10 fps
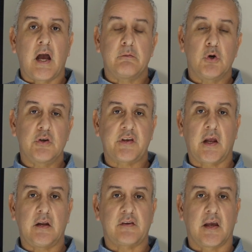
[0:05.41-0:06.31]
And we're also
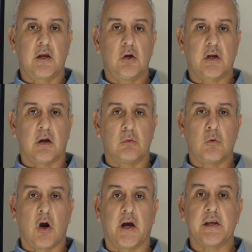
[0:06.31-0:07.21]
going to take a look at
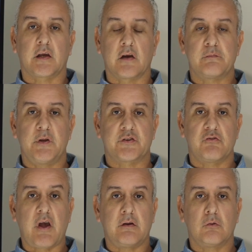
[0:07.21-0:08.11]
why governments
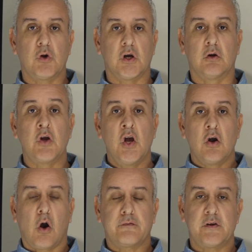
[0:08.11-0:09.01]
around the world
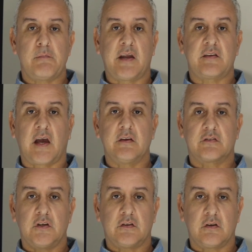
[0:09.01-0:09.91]
often mandate
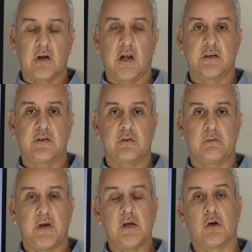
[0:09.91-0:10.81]
certain classes
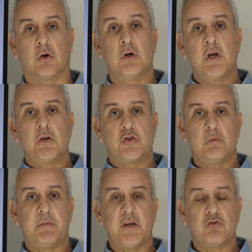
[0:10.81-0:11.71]
of vehicle
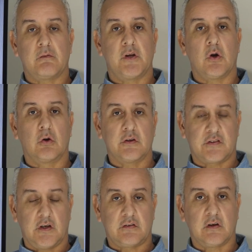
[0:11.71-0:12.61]
should be driven on
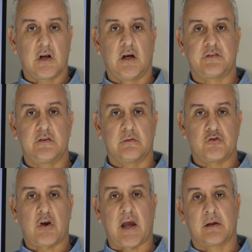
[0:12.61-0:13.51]
certain classes of
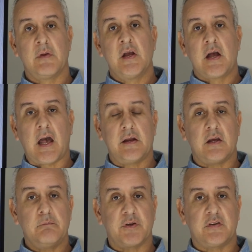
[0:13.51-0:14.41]
track. And
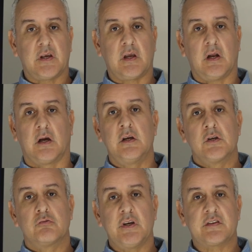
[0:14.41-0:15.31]
in particular,
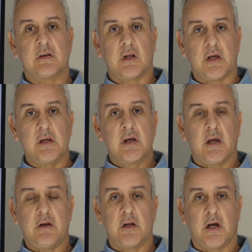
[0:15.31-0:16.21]
recently
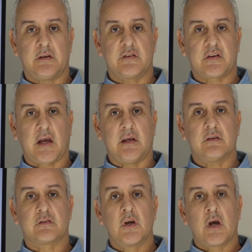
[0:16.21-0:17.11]
in the United
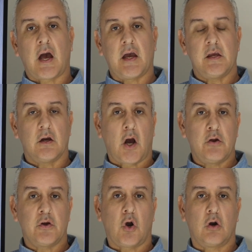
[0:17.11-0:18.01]
States, a
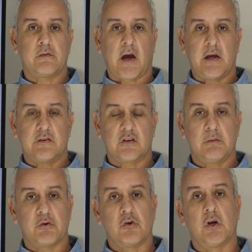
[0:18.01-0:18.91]
owner of a
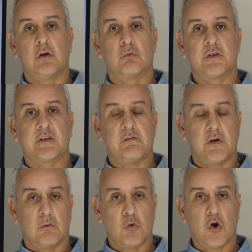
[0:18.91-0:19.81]
Subaru was
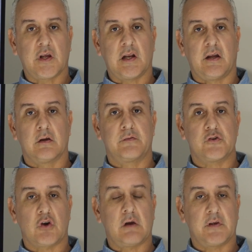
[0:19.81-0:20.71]
given a warning letter for
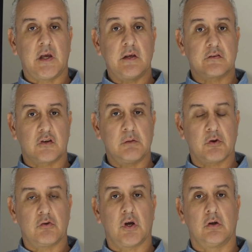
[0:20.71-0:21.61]
driving his
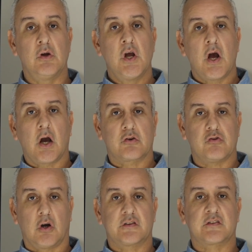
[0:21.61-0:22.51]
Subaru
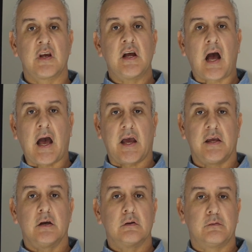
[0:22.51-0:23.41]
across
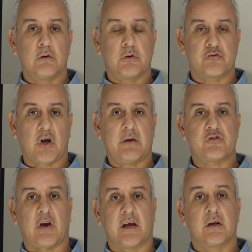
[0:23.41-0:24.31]
a four-wheel drive
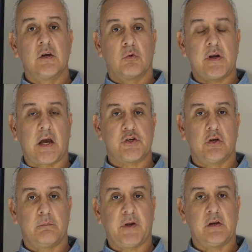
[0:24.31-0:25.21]
track when that
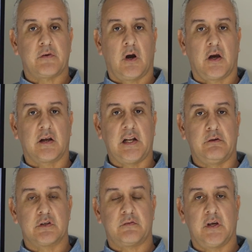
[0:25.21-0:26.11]
should have been for high
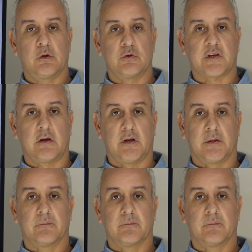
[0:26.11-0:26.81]
clearance vehicles only.